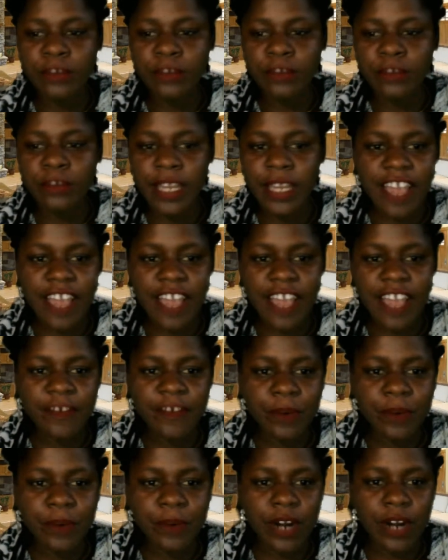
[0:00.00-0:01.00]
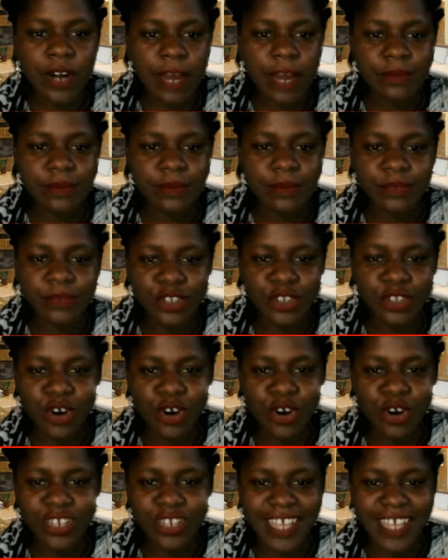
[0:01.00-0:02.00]
program known as
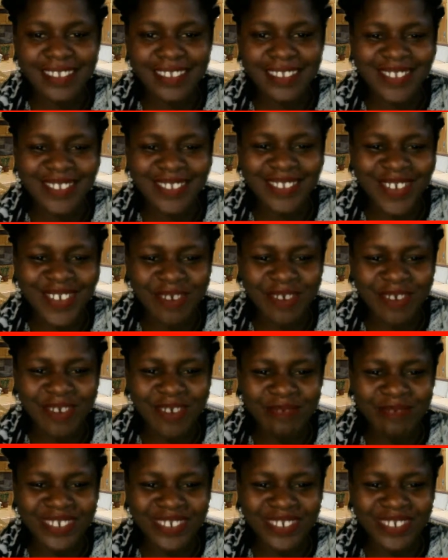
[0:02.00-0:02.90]
Know Your Budget.